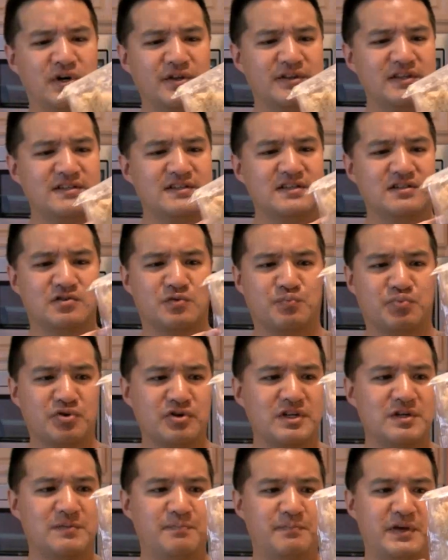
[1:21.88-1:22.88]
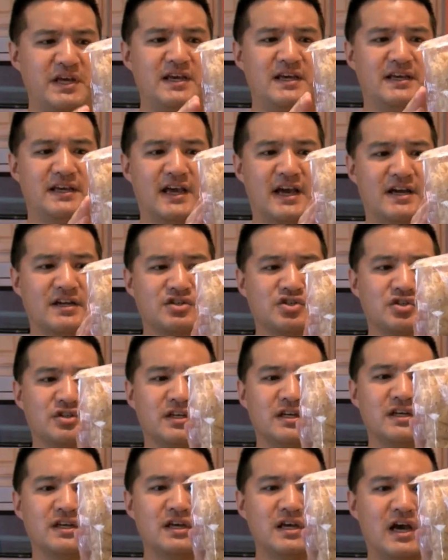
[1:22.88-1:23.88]
Wow, these things are pretty big
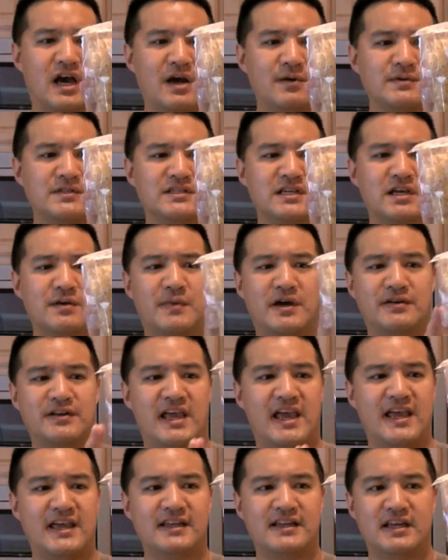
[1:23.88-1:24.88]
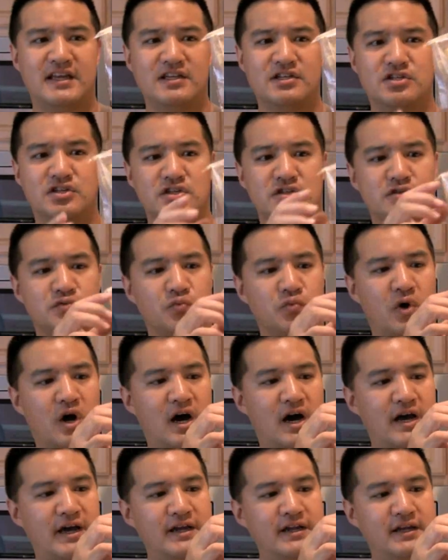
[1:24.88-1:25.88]
actually. I would say about 8 inches
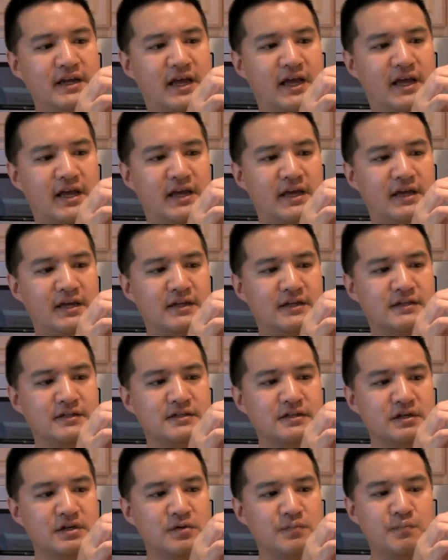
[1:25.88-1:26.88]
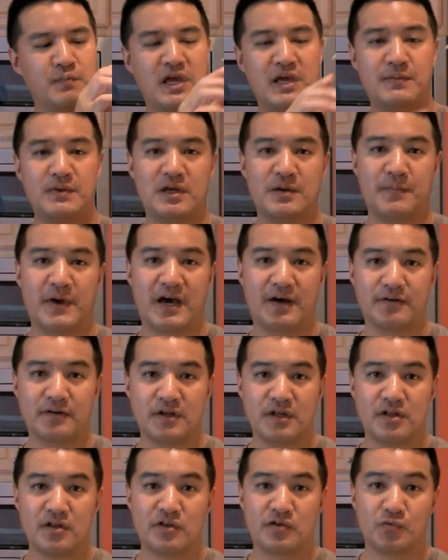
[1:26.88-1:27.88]
wide and maybe about
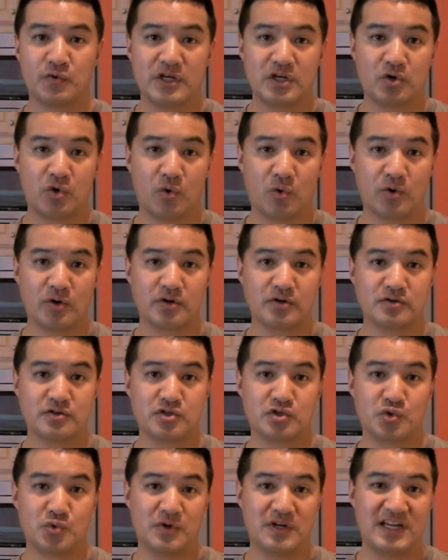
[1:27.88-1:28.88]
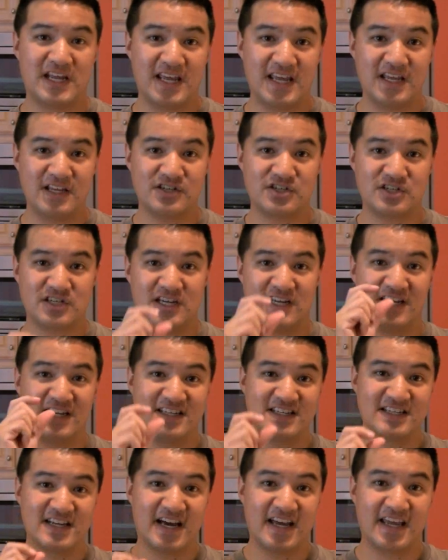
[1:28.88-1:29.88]
3/4 to an inch
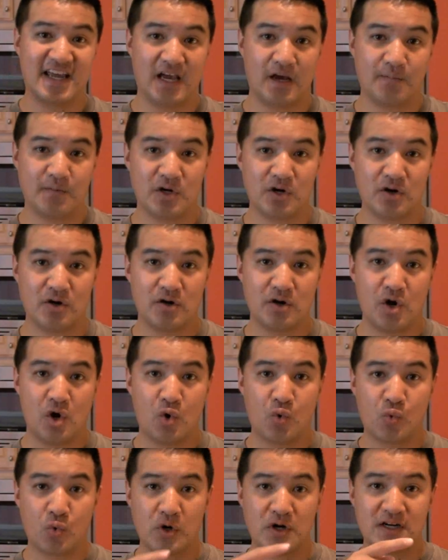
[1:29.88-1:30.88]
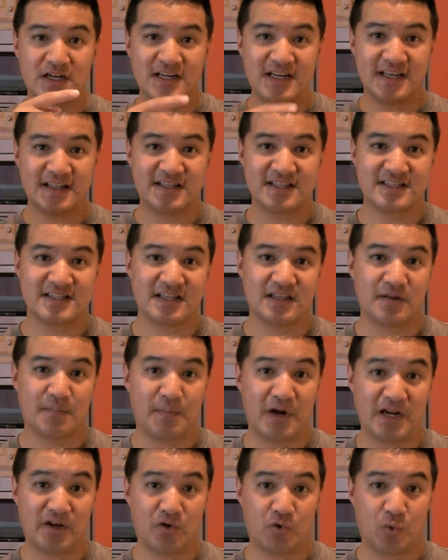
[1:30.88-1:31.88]
in diameter. We're gonna get this in the
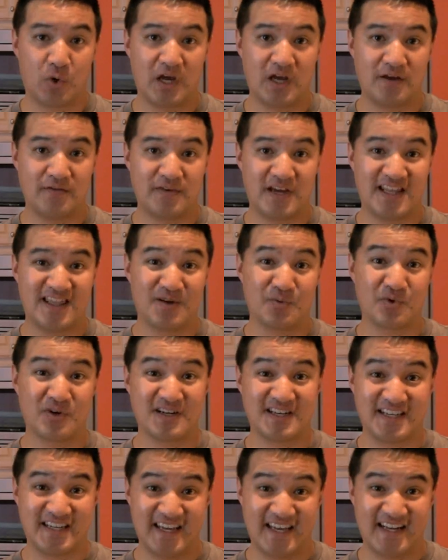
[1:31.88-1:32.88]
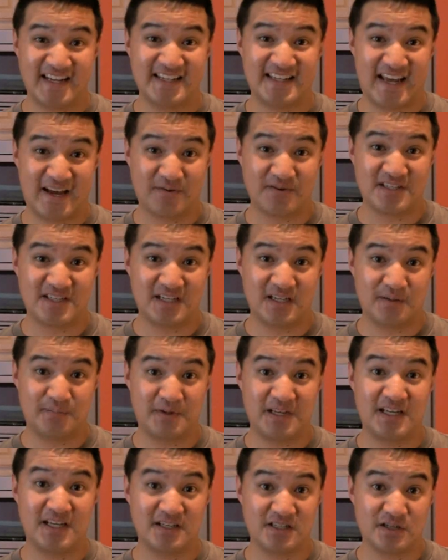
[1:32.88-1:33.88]
microwave and then we're gonna get it down
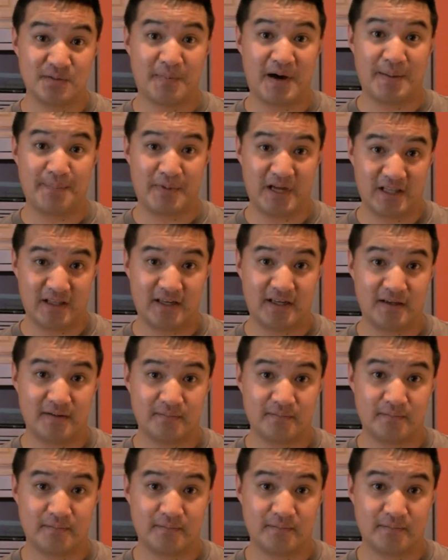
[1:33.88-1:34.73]
deep into my belly.